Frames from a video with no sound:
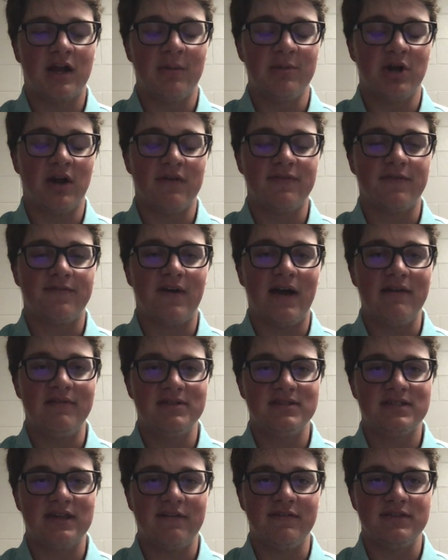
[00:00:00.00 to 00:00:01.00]
Coming off a
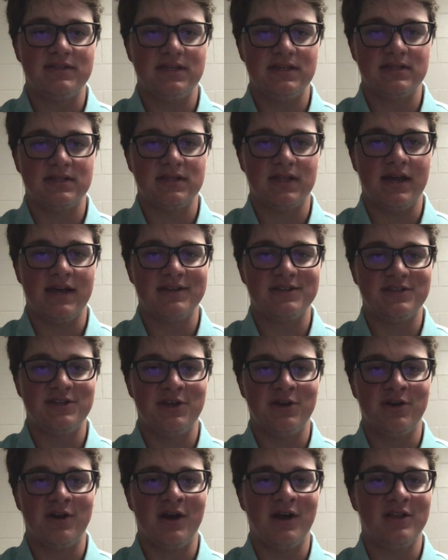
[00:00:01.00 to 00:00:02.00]
5-7 season last
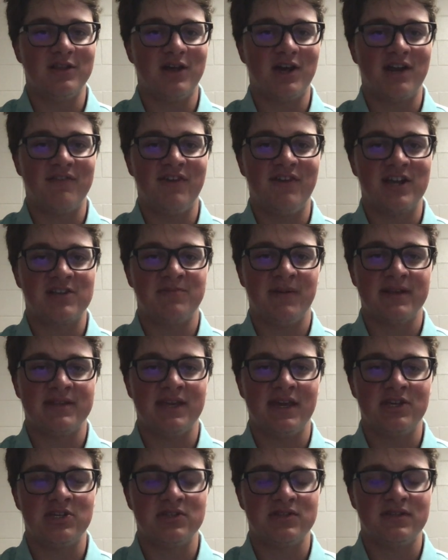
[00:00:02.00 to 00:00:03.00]
year, a lot of
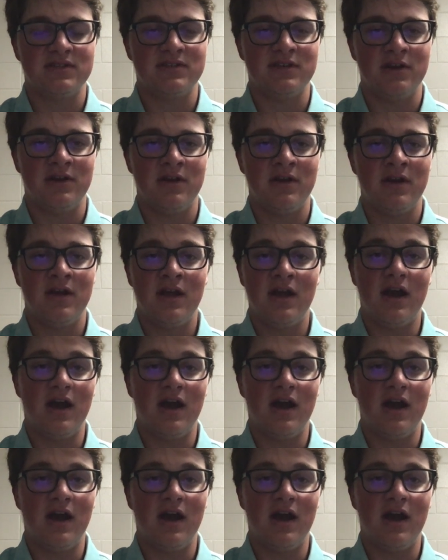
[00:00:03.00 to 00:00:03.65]
expectations this year.